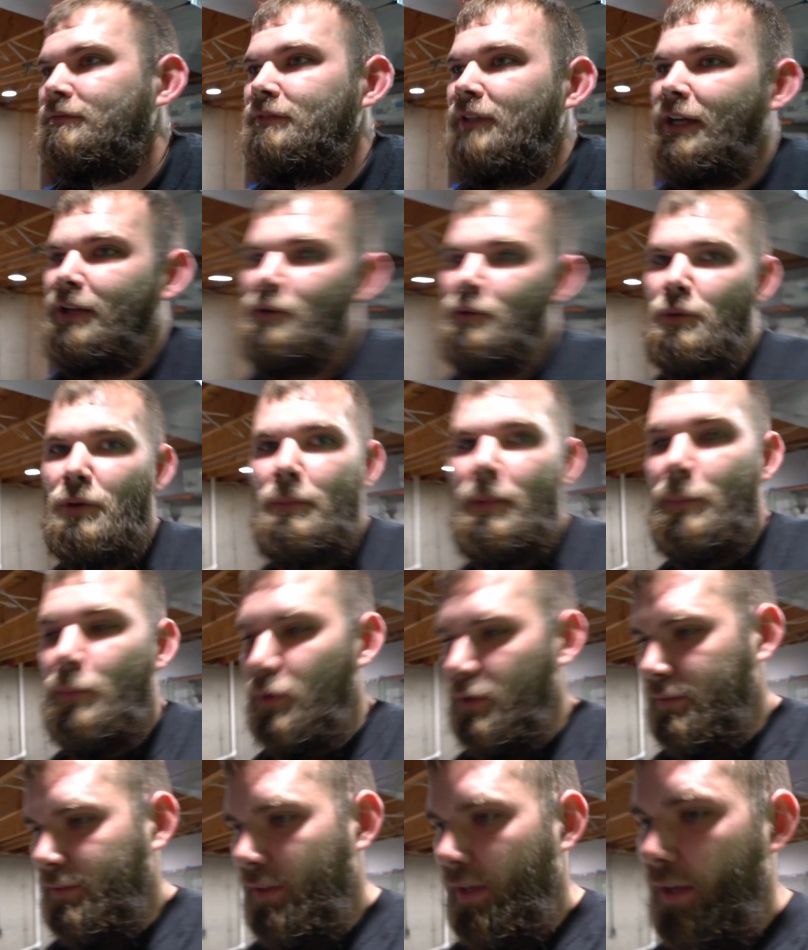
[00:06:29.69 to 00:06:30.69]
I don't know where my
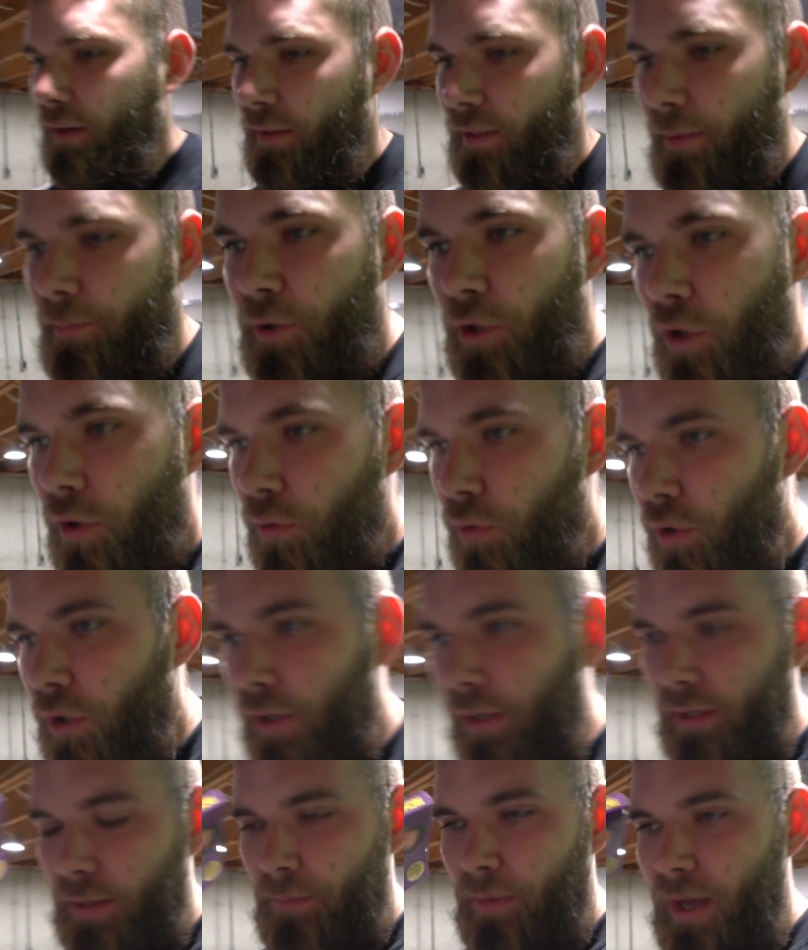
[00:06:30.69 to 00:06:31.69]
book's at. Let me go
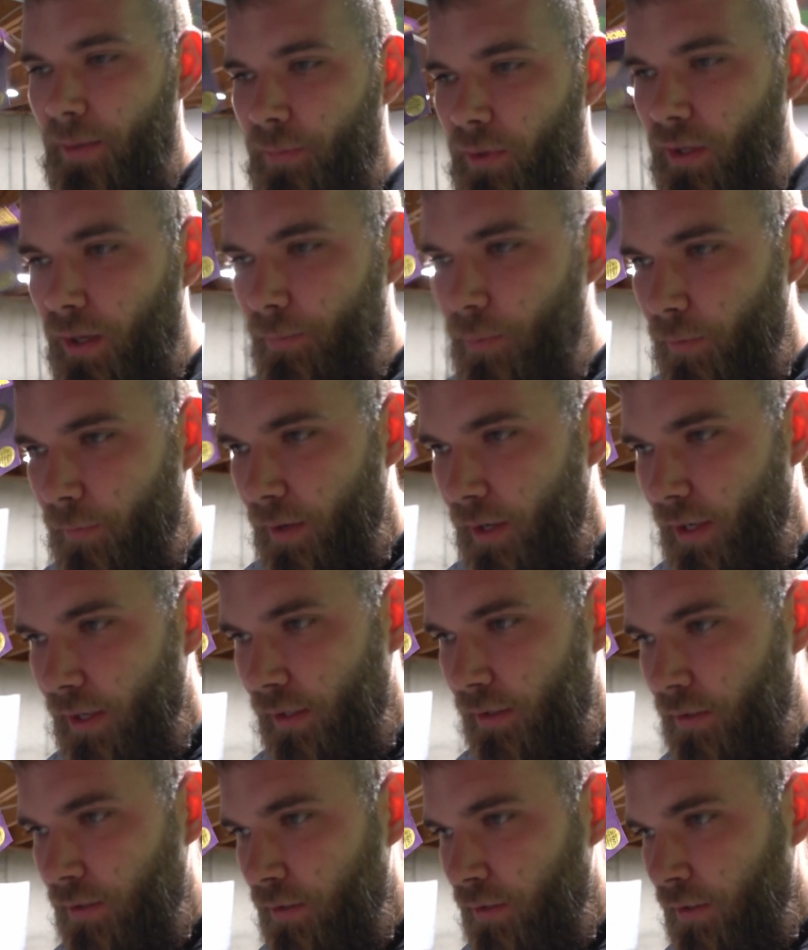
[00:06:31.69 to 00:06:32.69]
look. It might be up on
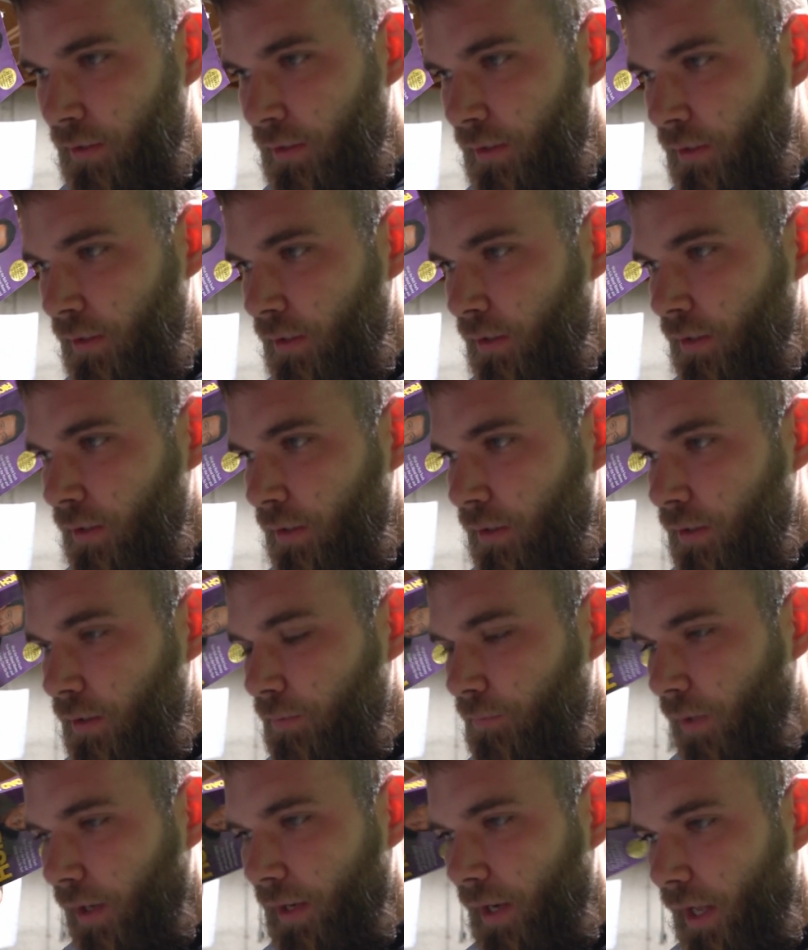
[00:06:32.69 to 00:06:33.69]
my
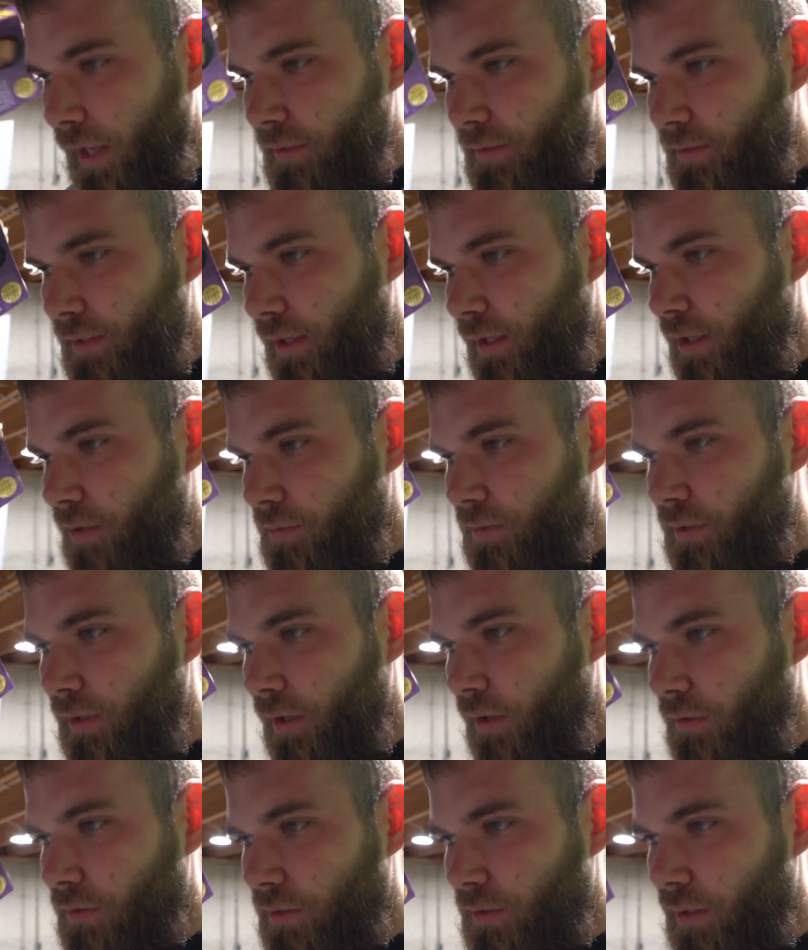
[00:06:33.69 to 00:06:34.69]
nightstand
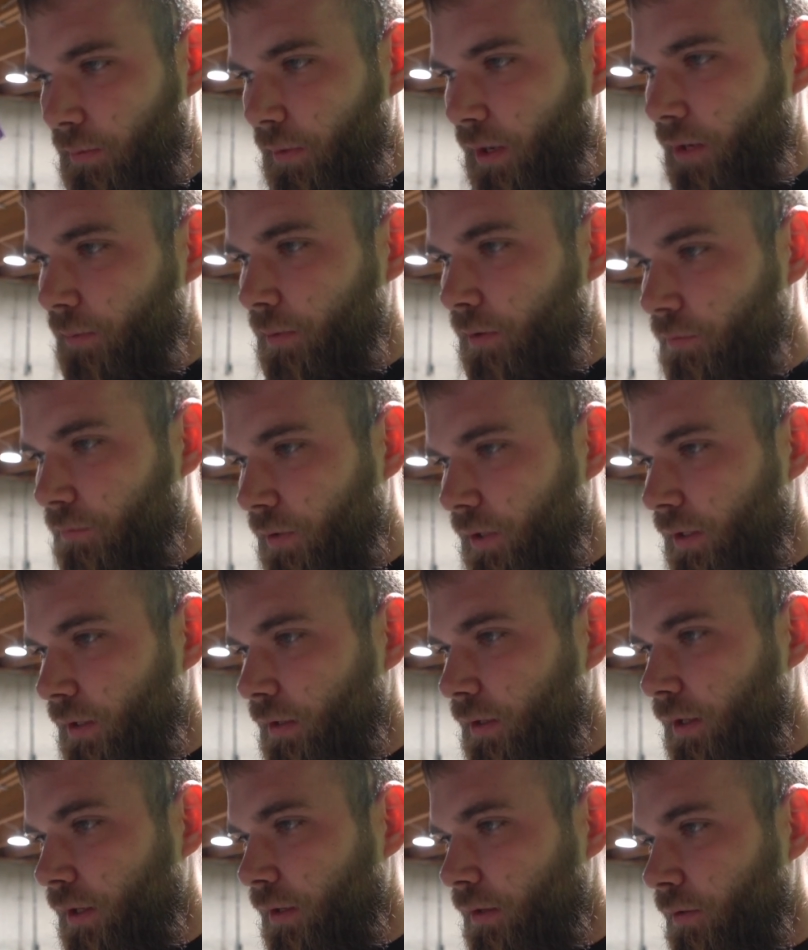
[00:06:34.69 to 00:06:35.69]
upstairs, because I might have been
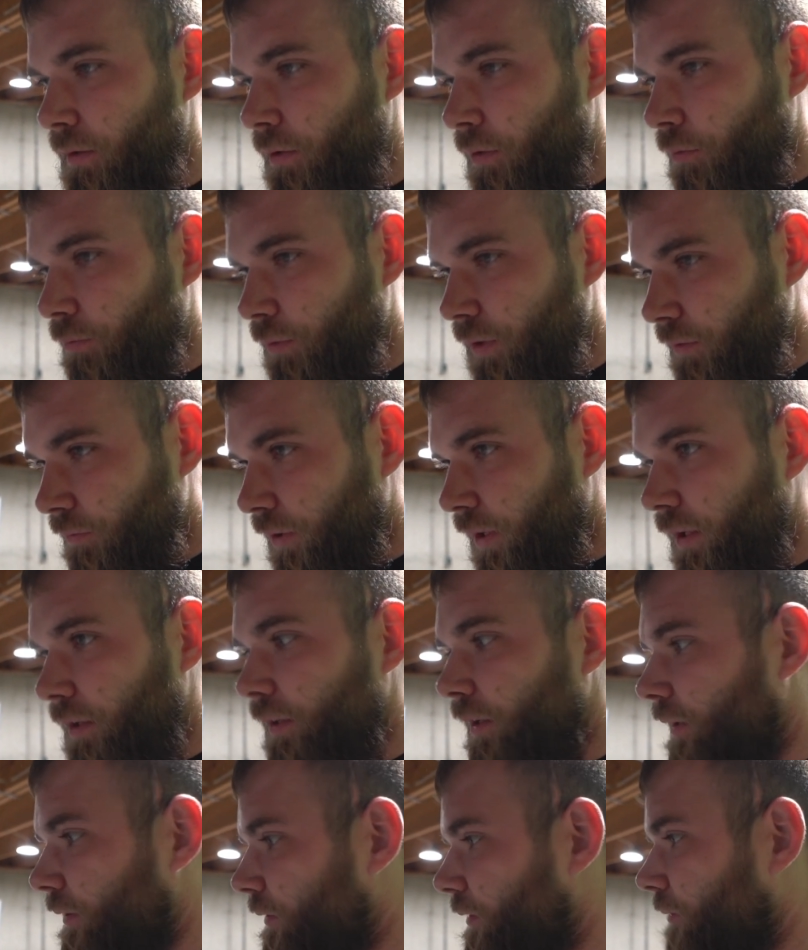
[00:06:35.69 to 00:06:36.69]
reading it or
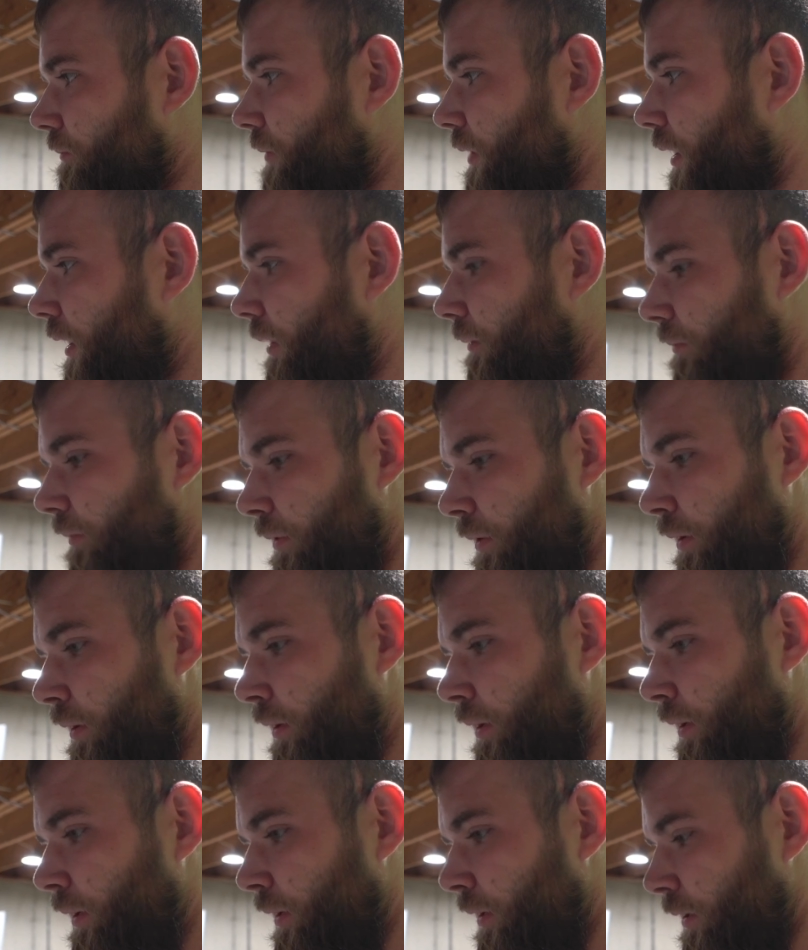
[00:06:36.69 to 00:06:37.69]
rereading it sometime
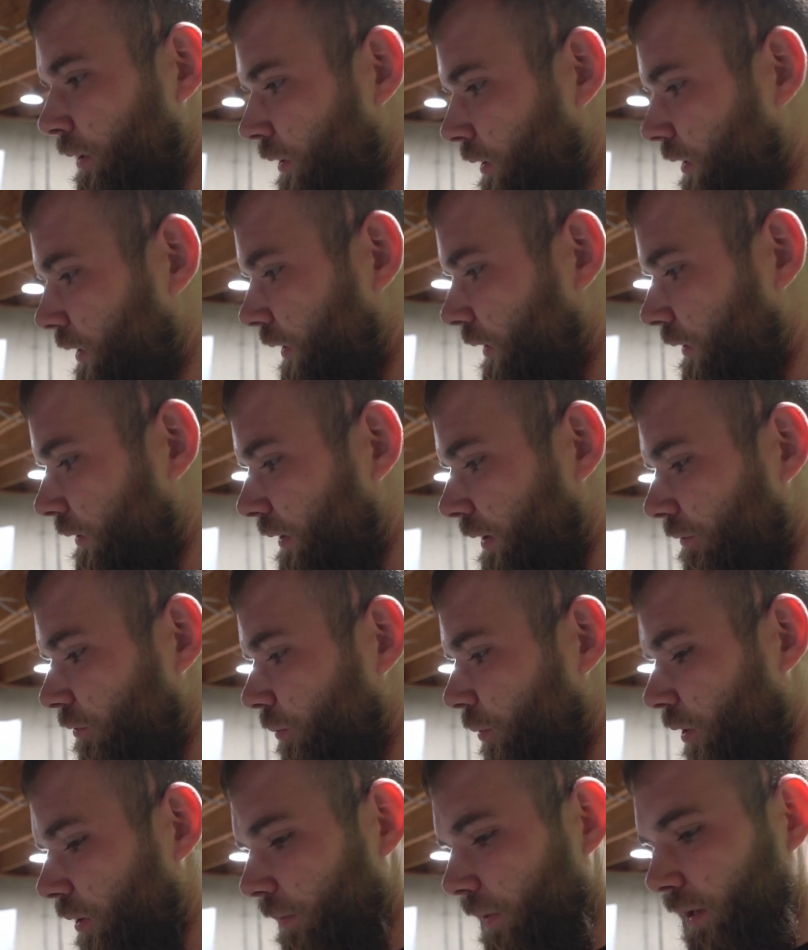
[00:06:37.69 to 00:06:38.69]
and just never
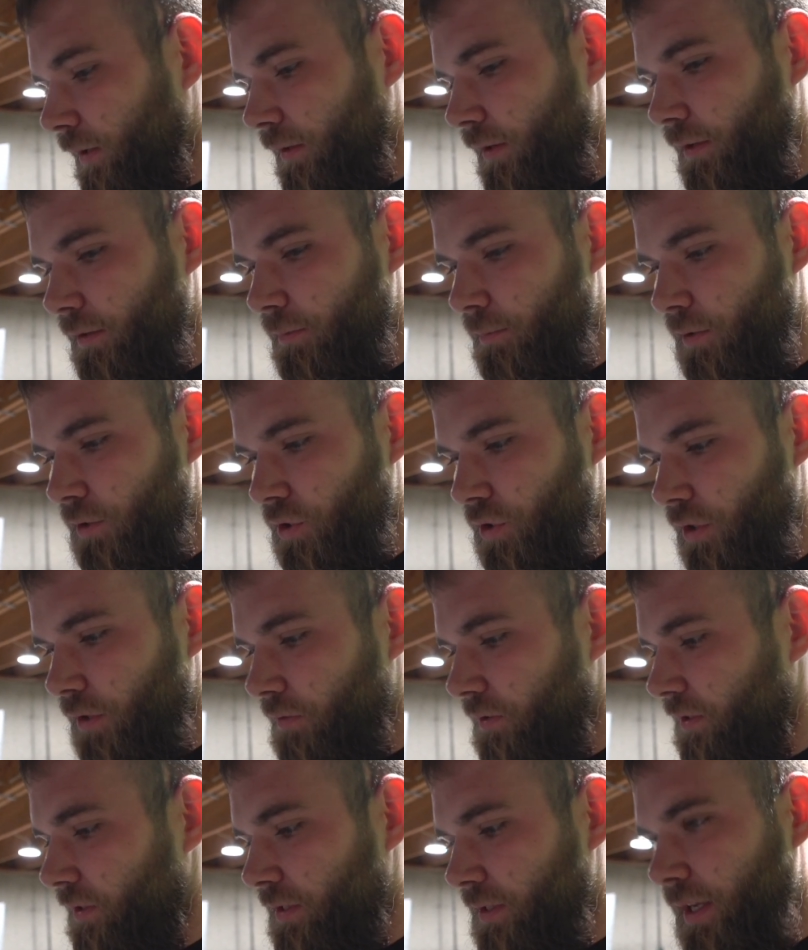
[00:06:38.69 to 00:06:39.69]
brought it back down to my
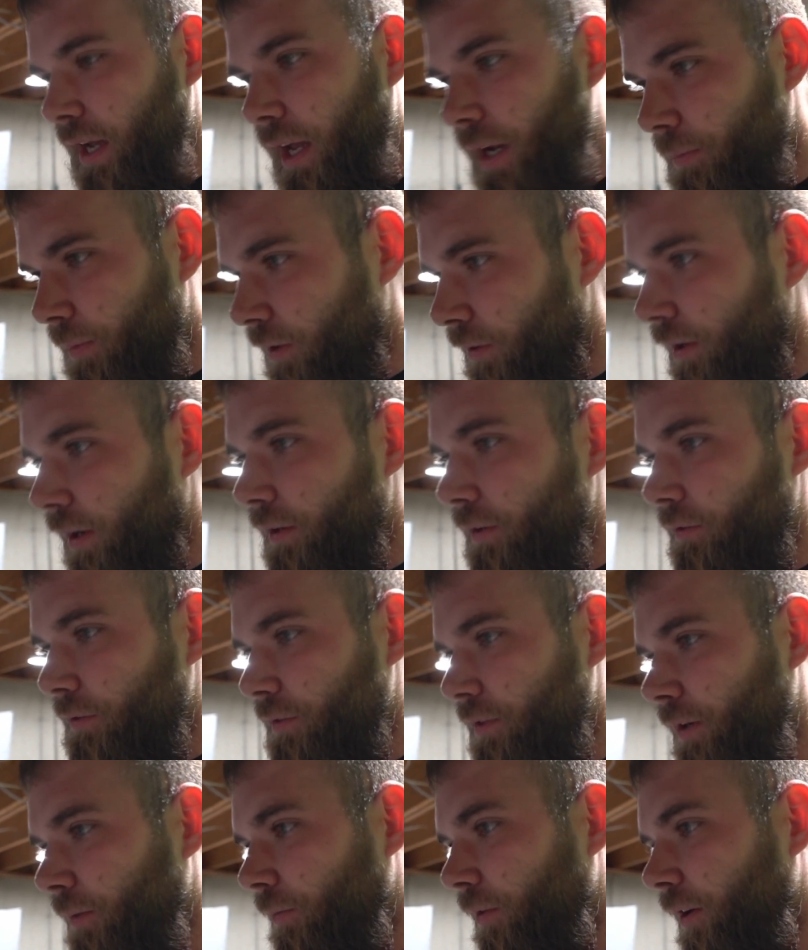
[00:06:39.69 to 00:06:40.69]
shelf, because it's got to be around here
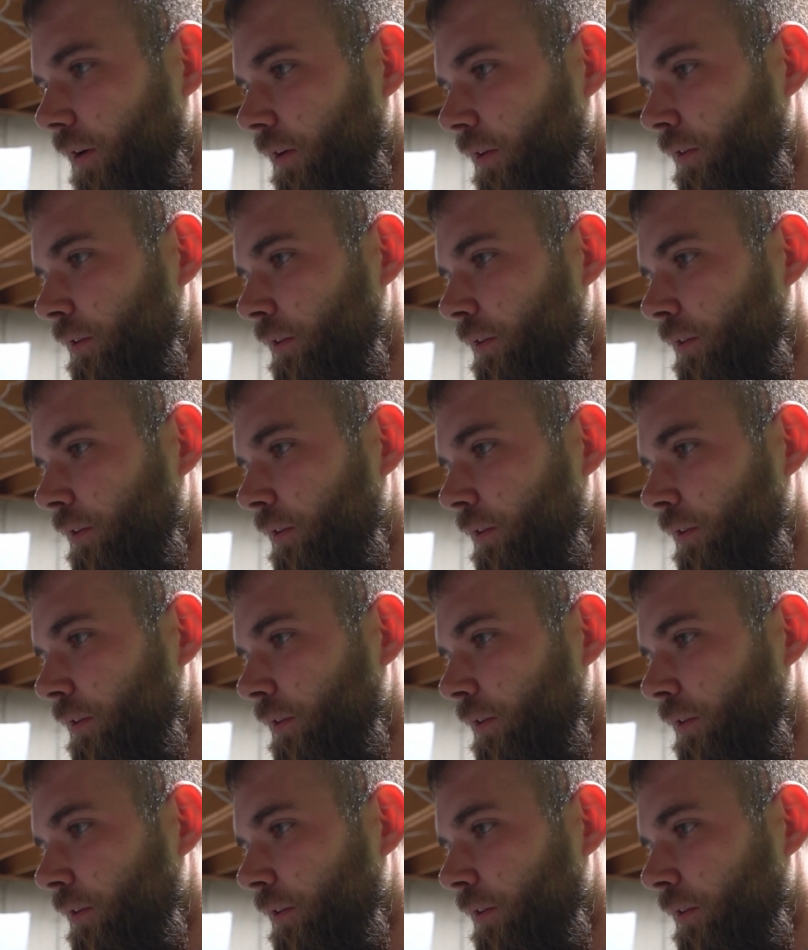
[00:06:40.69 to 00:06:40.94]
somewhere.